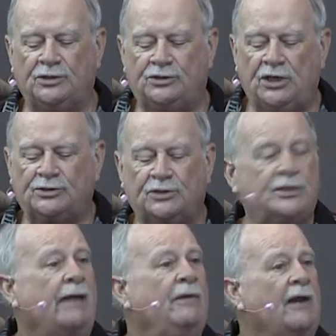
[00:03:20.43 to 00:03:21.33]
In Jesus'
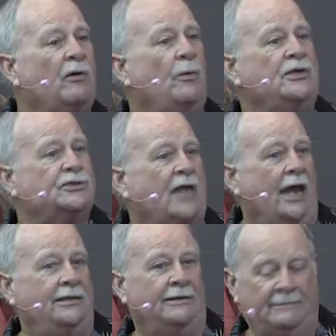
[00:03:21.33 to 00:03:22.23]
name. And everyone
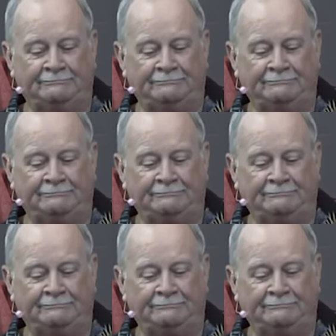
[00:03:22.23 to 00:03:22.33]
said,